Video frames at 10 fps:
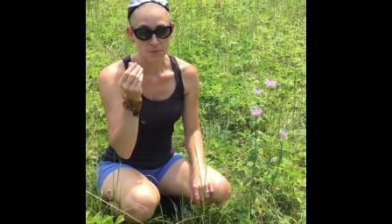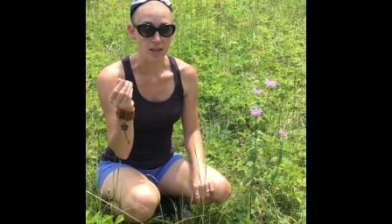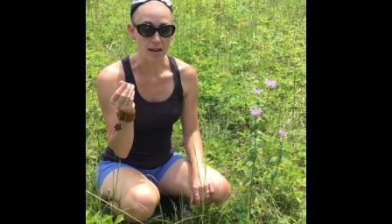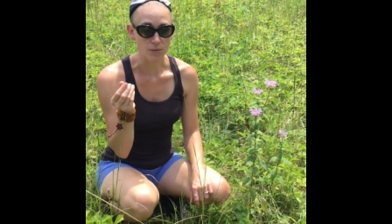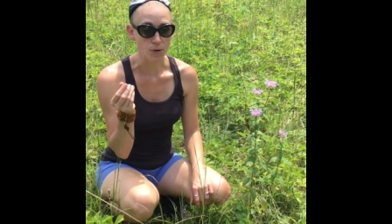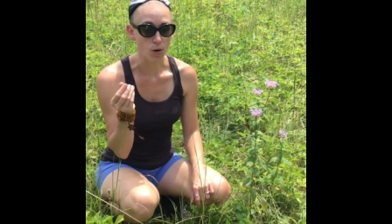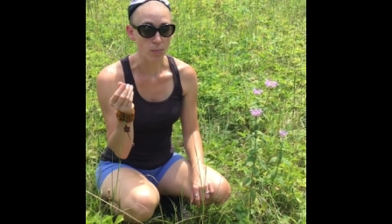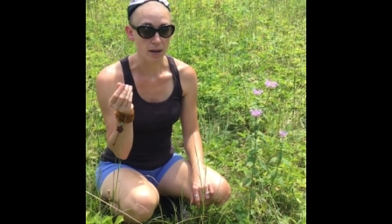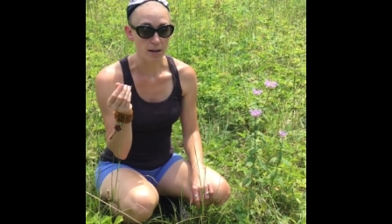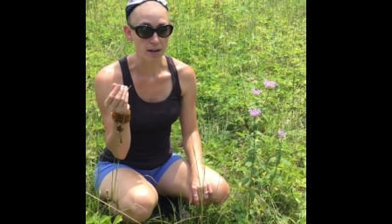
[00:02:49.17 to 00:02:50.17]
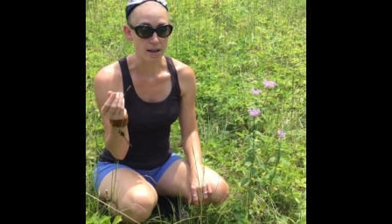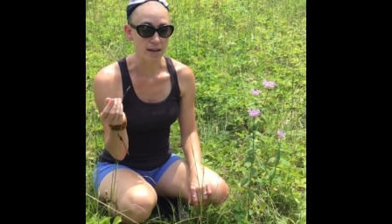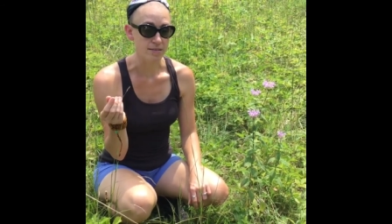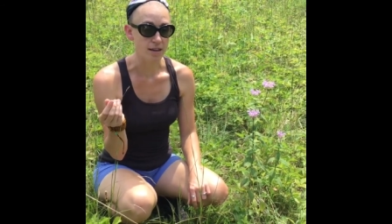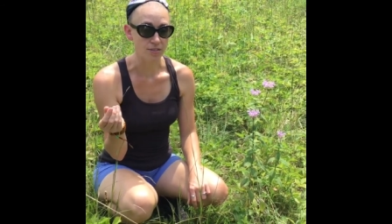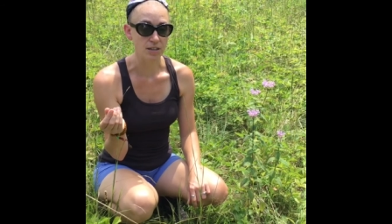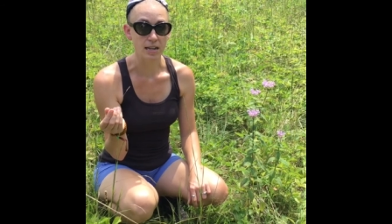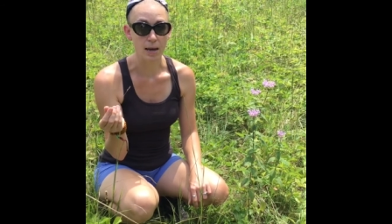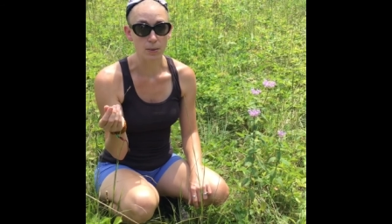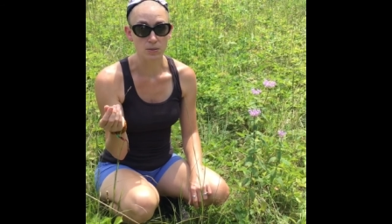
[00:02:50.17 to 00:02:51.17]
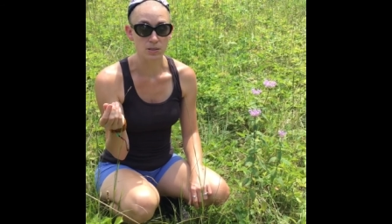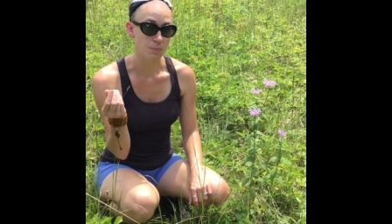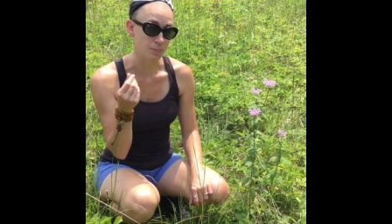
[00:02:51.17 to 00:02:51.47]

that aroma, and nothing else